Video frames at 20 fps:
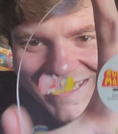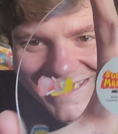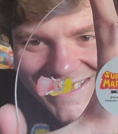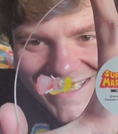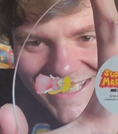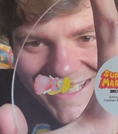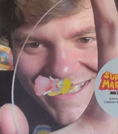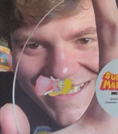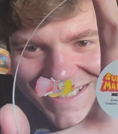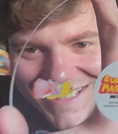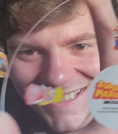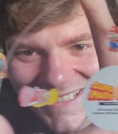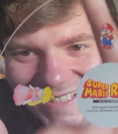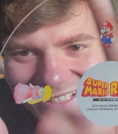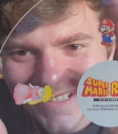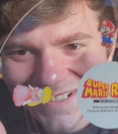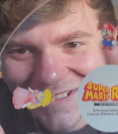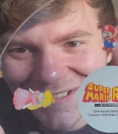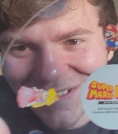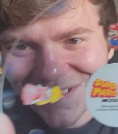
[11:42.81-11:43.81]
That is
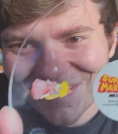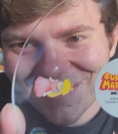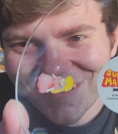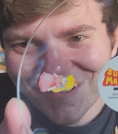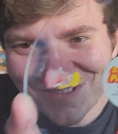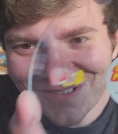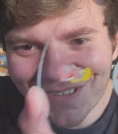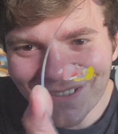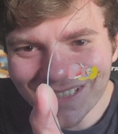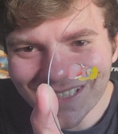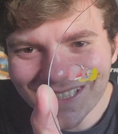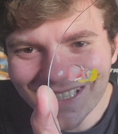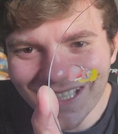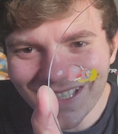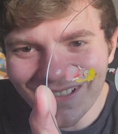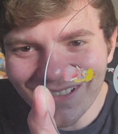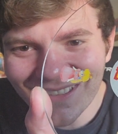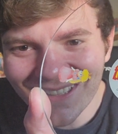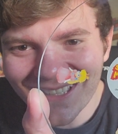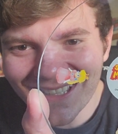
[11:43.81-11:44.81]
so cool. It's
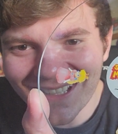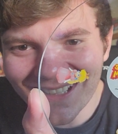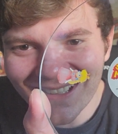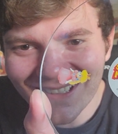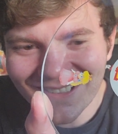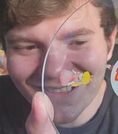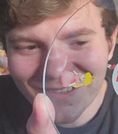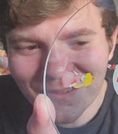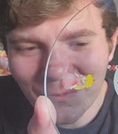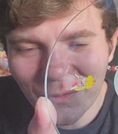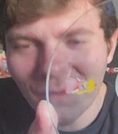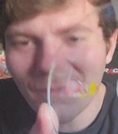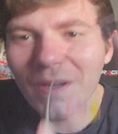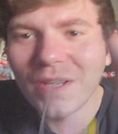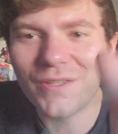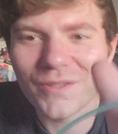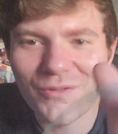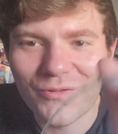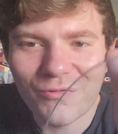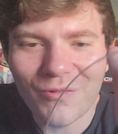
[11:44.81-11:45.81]
got all the characters. What if
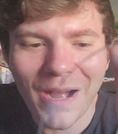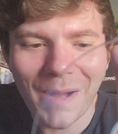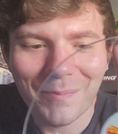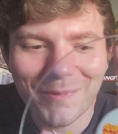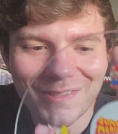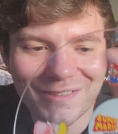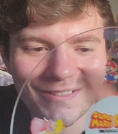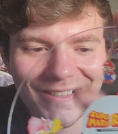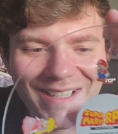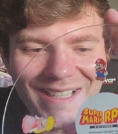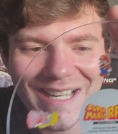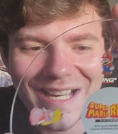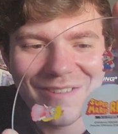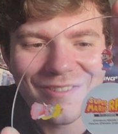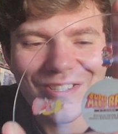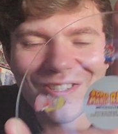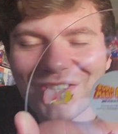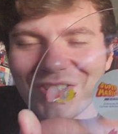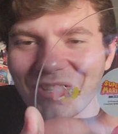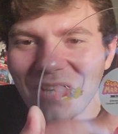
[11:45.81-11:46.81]
I just dropped it right now?
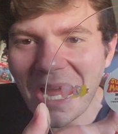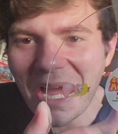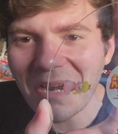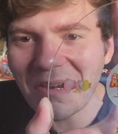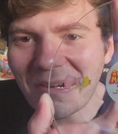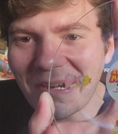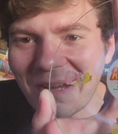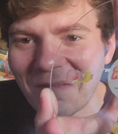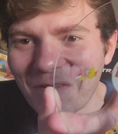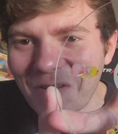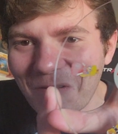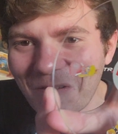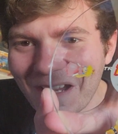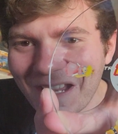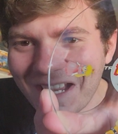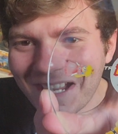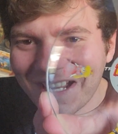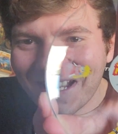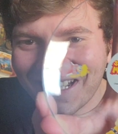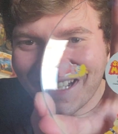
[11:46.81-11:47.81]
Just shattered everywhere.